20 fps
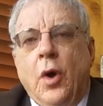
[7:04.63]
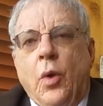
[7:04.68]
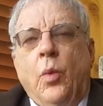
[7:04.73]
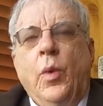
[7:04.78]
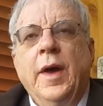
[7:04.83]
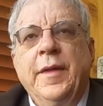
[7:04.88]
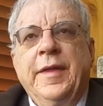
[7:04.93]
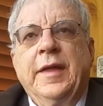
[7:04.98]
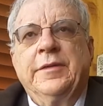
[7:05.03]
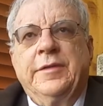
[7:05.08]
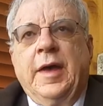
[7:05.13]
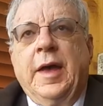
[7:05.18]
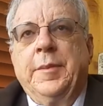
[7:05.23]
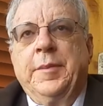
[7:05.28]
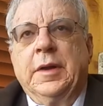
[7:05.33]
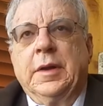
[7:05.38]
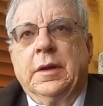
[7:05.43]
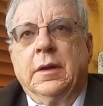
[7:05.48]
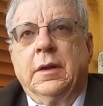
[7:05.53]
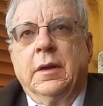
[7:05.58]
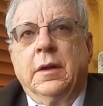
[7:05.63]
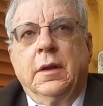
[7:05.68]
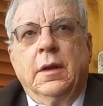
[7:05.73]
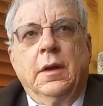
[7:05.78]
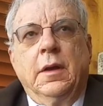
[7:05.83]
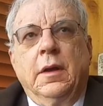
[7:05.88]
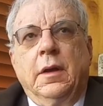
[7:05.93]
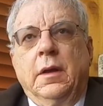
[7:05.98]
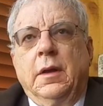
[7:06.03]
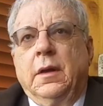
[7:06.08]
While that's happening,
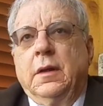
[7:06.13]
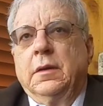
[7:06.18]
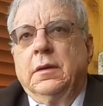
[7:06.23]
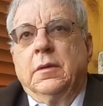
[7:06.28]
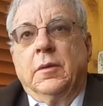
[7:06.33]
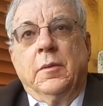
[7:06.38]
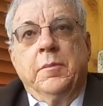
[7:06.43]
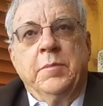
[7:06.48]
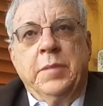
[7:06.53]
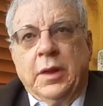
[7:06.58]
you know,